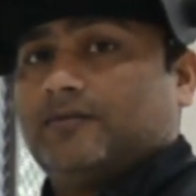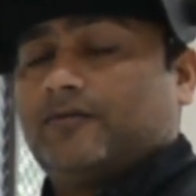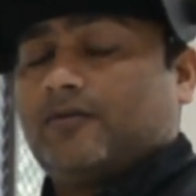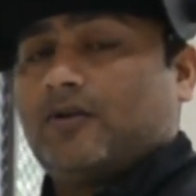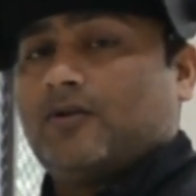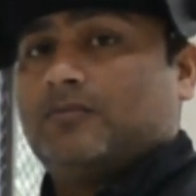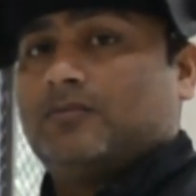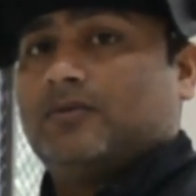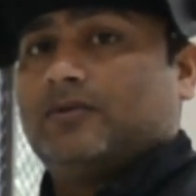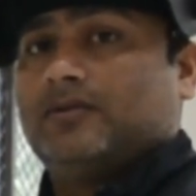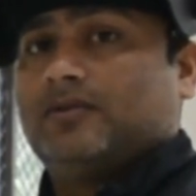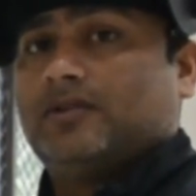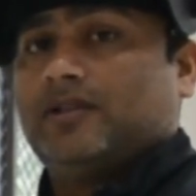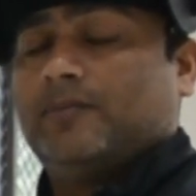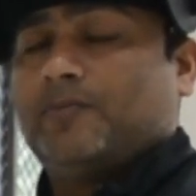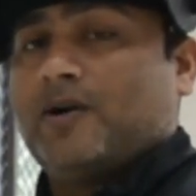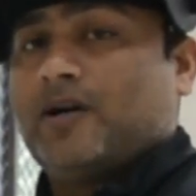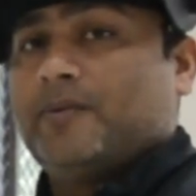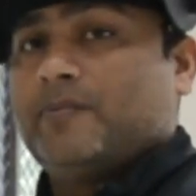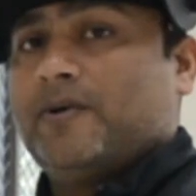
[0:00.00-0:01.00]
from
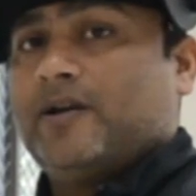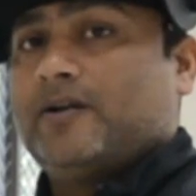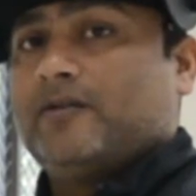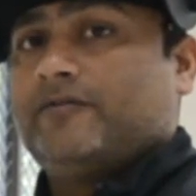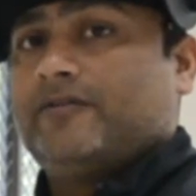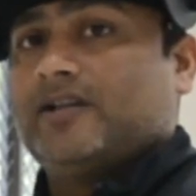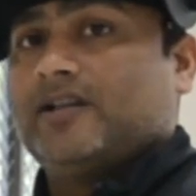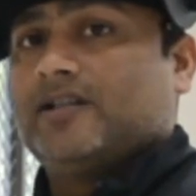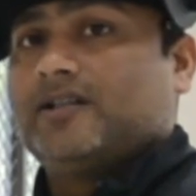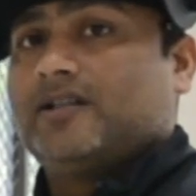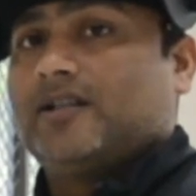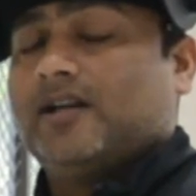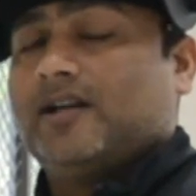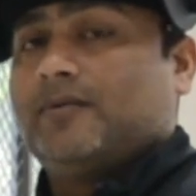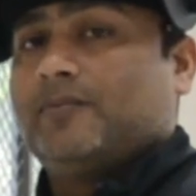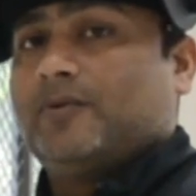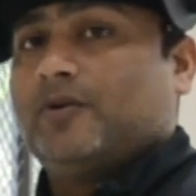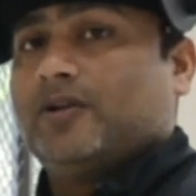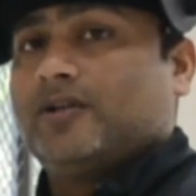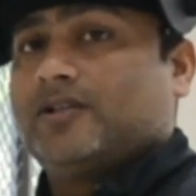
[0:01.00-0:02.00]
Department of Industrial
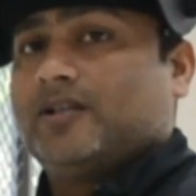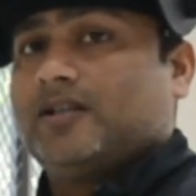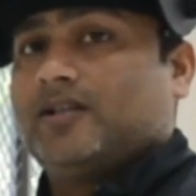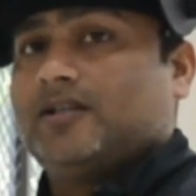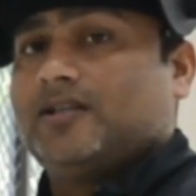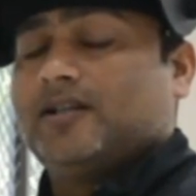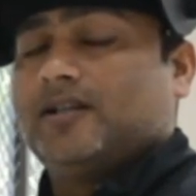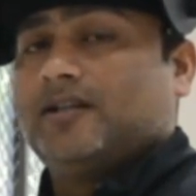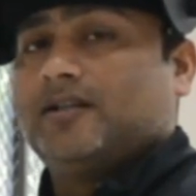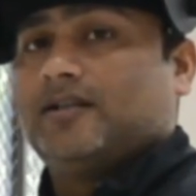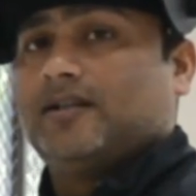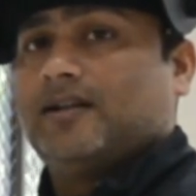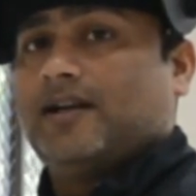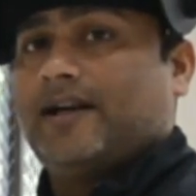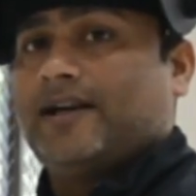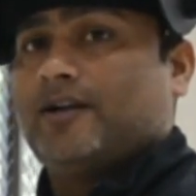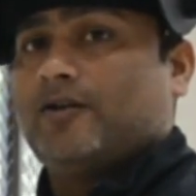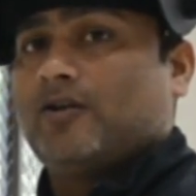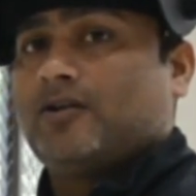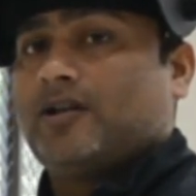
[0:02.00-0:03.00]
and Production Engineering
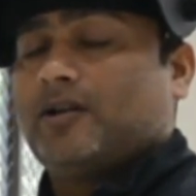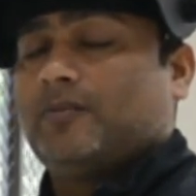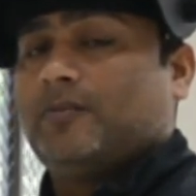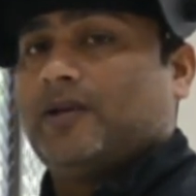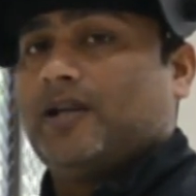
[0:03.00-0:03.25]
at Dr.